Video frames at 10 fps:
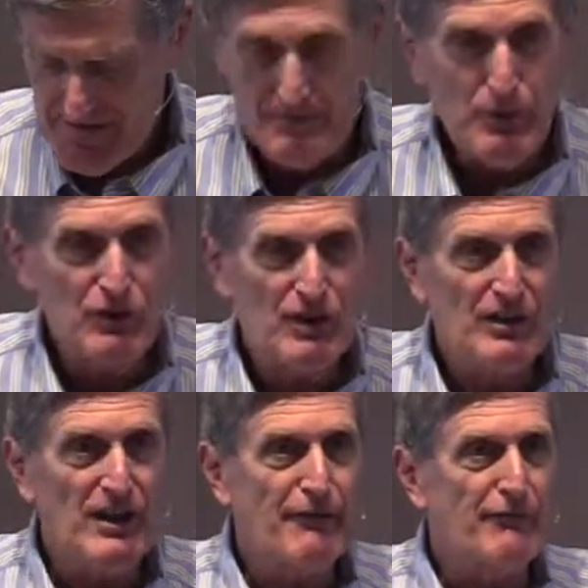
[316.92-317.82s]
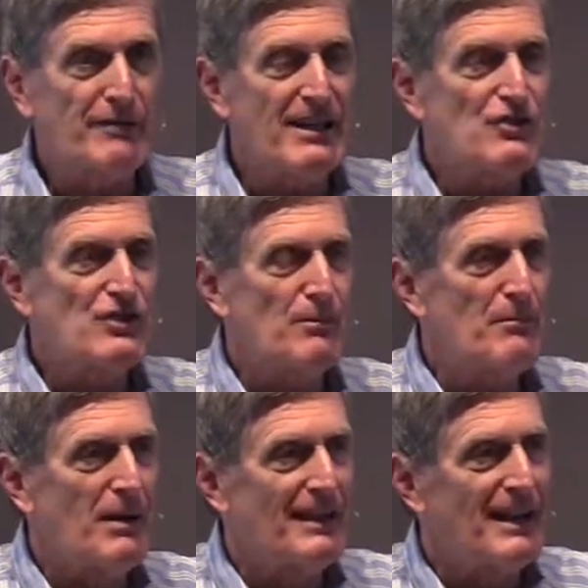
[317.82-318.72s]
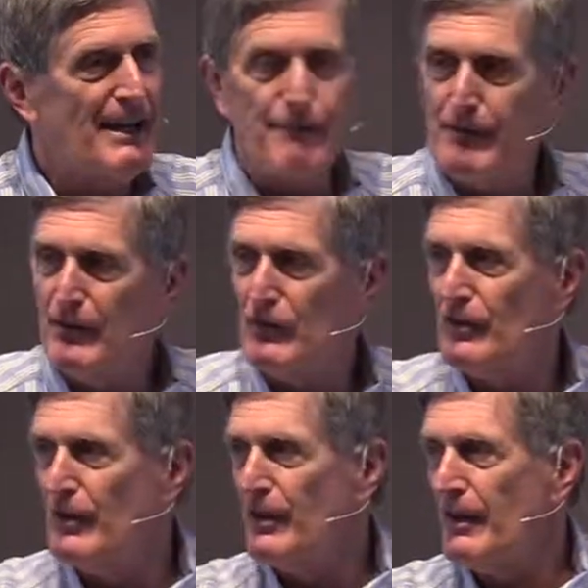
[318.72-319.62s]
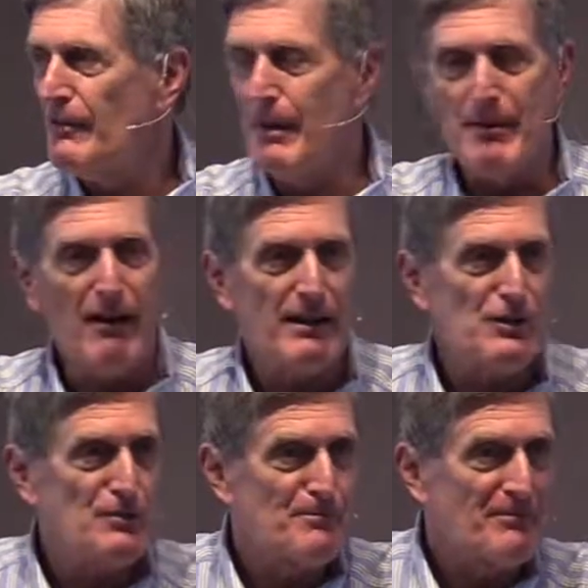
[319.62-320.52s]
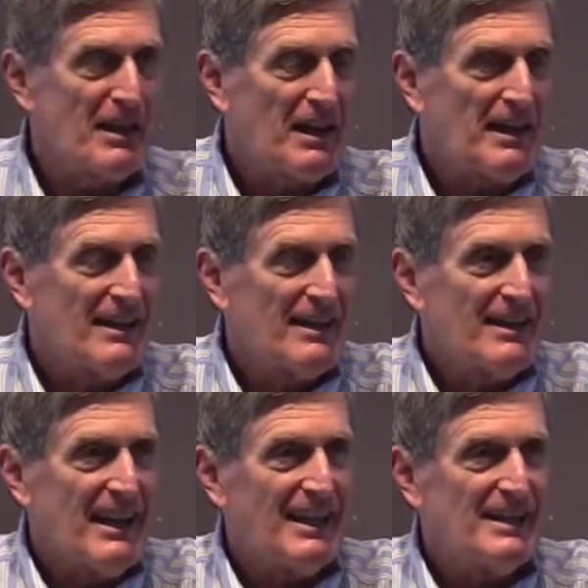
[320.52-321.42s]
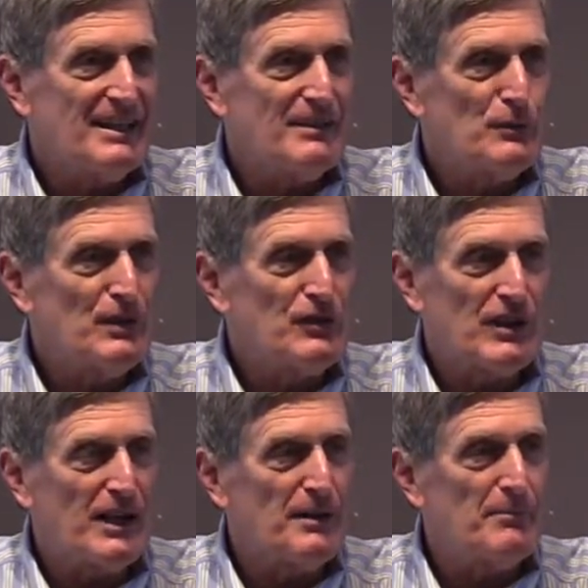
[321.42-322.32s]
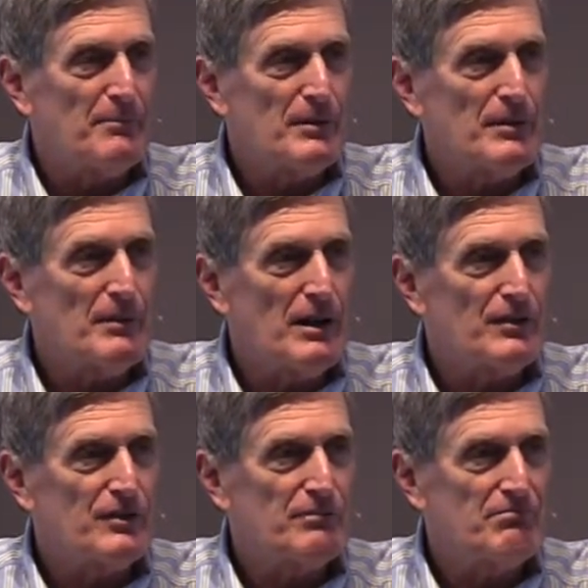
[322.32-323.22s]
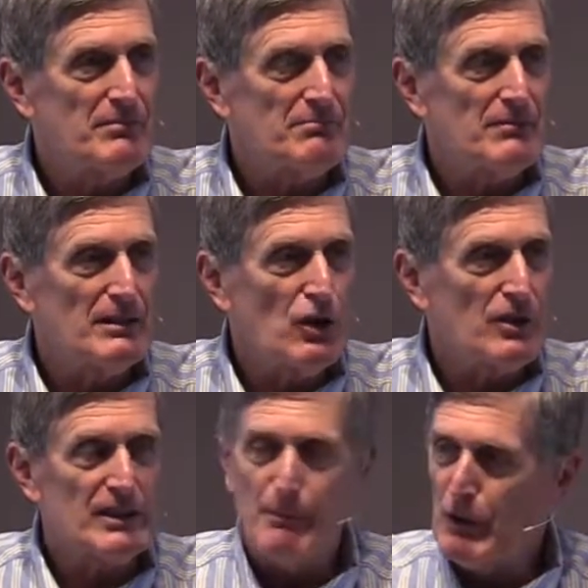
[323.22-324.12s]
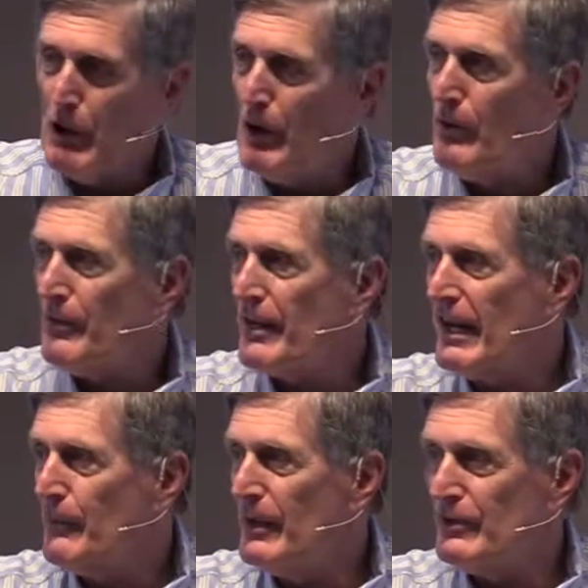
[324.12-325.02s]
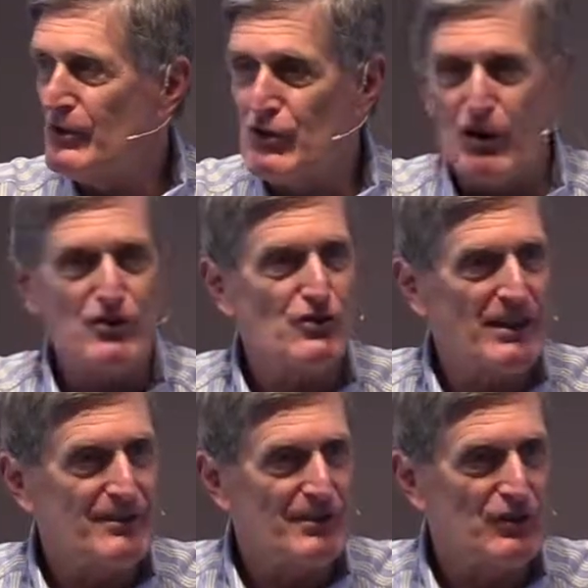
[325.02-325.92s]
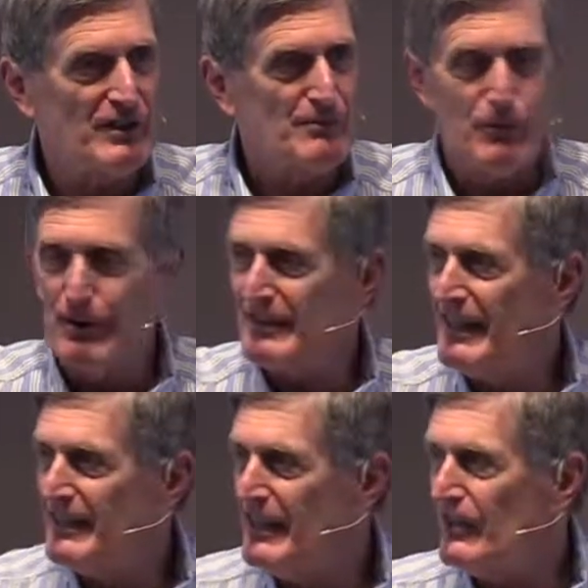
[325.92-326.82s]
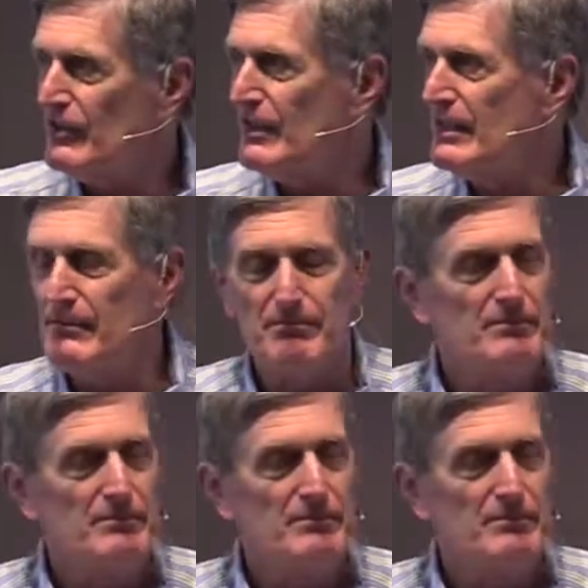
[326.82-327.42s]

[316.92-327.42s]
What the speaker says: The most sacred relationship in my life is my marriage. And it was a long time ago that I went to church, like on a Sunday morning like this, in